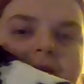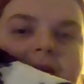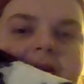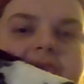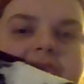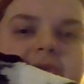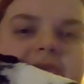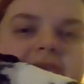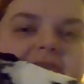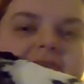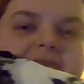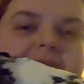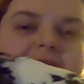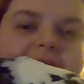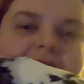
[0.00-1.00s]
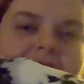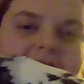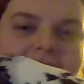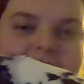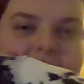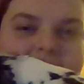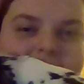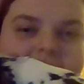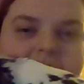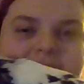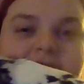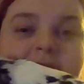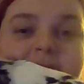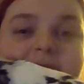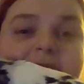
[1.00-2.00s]
As you can see, familiars
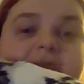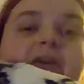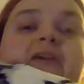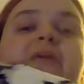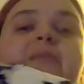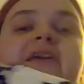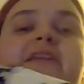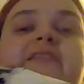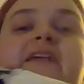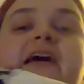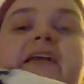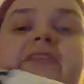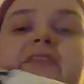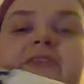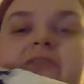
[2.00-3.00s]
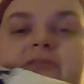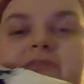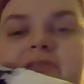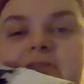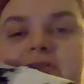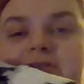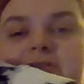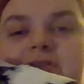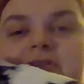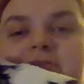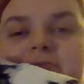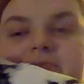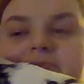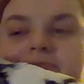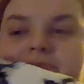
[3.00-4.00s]
come in very big sizes,
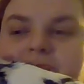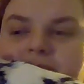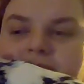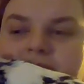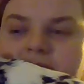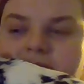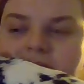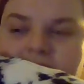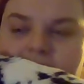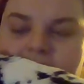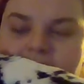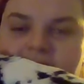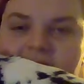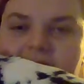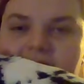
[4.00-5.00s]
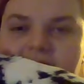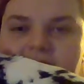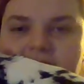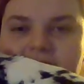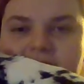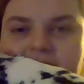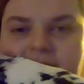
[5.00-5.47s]
including dogs.